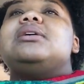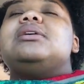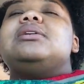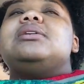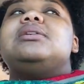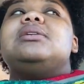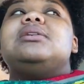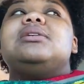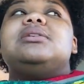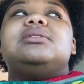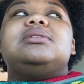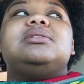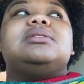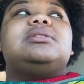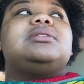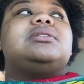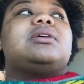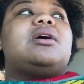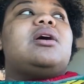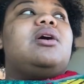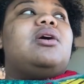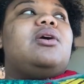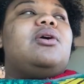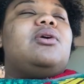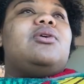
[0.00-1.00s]

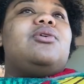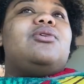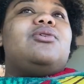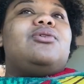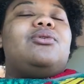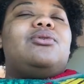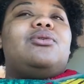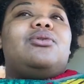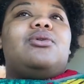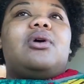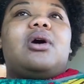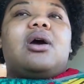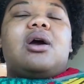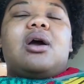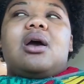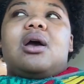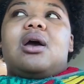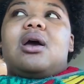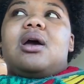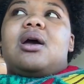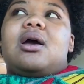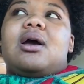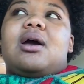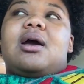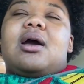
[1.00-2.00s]
So
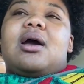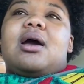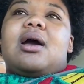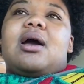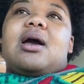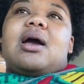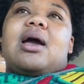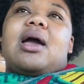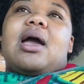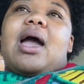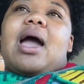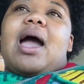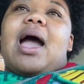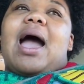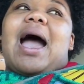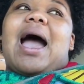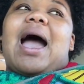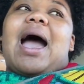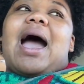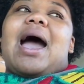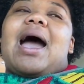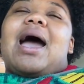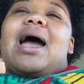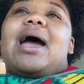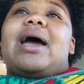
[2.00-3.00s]

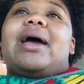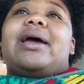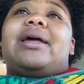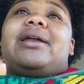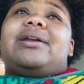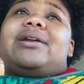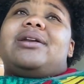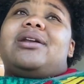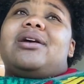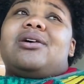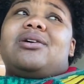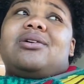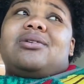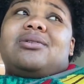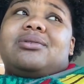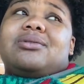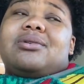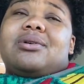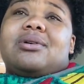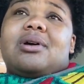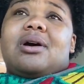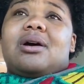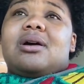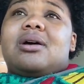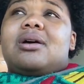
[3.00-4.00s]
I
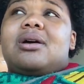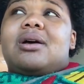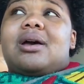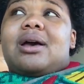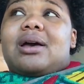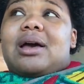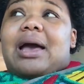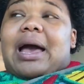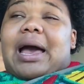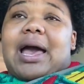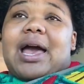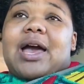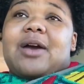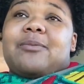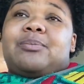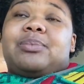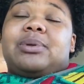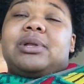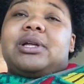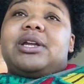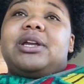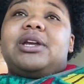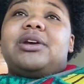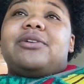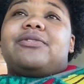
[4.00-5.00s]
have
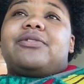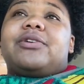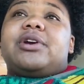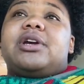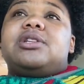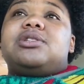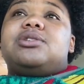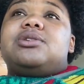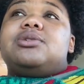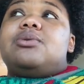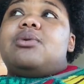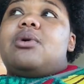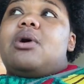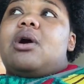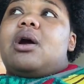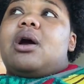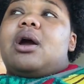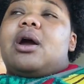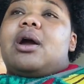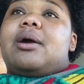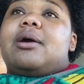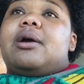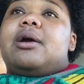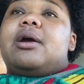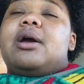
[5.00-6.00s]
plenty of friends who
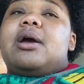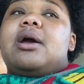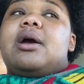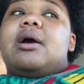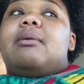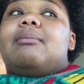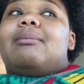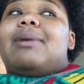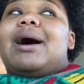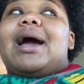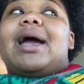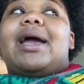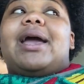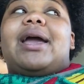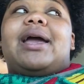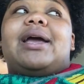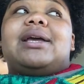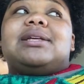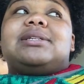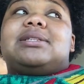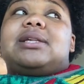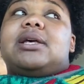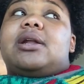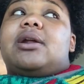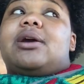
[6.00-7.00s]
are my age
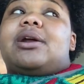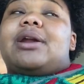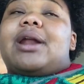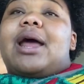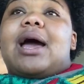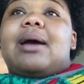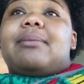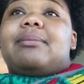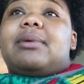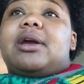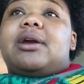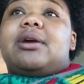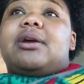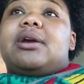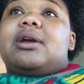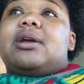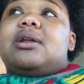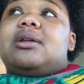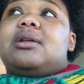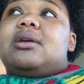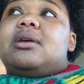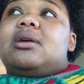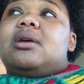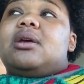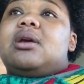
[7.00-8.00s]
that are not married.
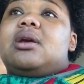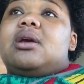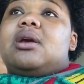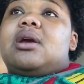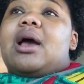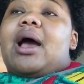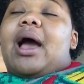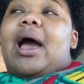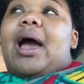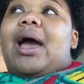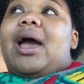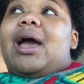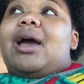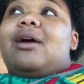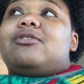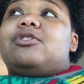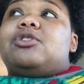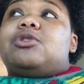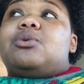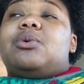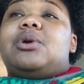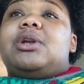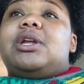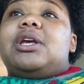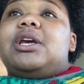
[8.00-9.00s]
I have
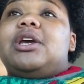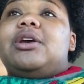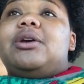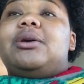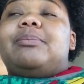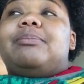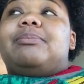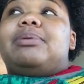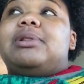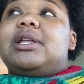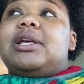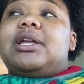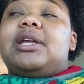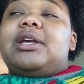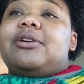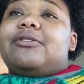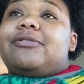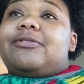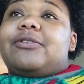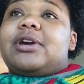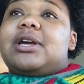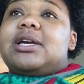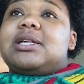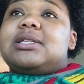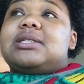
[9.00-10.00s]
plenty of
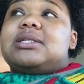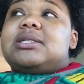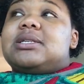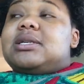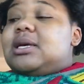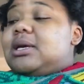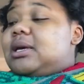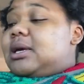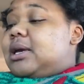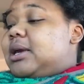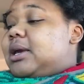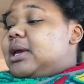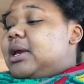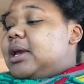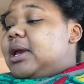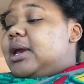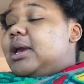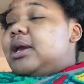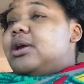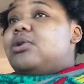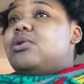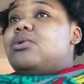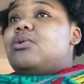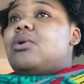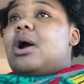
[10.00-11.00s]
friends
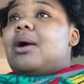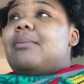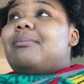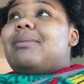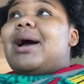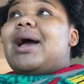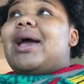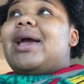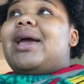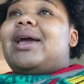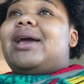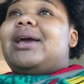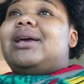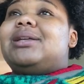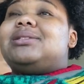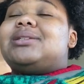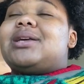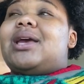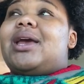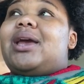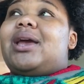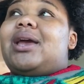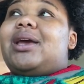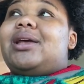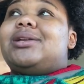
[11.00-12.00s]
who are my age
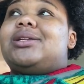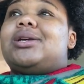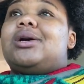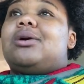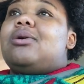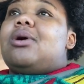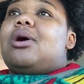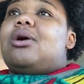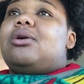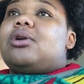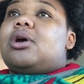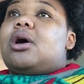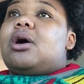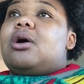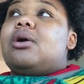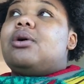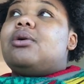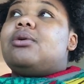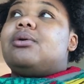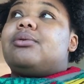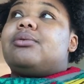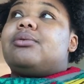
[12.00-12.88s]
and don't own a home.